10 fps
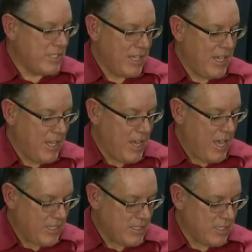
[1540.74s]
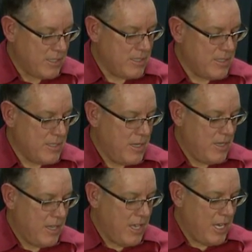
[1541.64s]
Canna Essence,
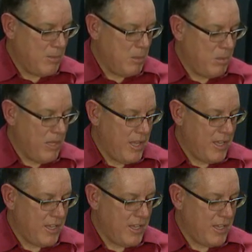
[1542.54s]
and I'm applying